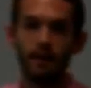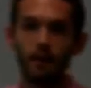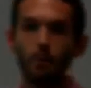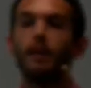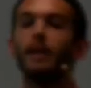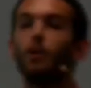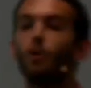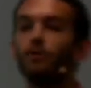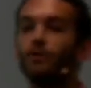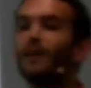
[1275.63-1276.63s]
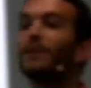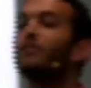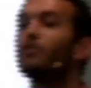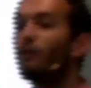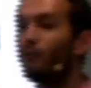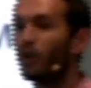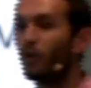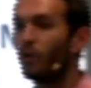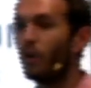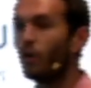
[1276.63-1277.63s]
what he calls
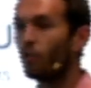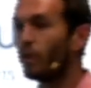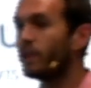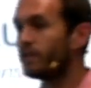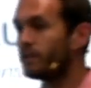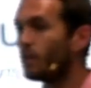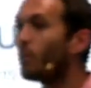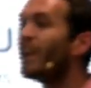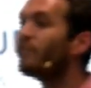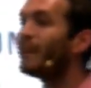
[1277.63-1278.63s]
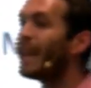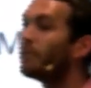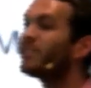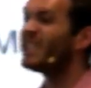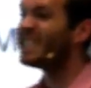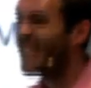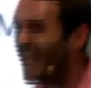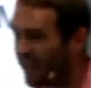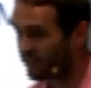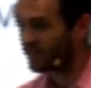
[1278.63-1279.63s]
philosophical reasons, a way of being able to
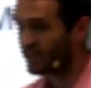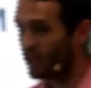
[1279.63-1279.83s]
test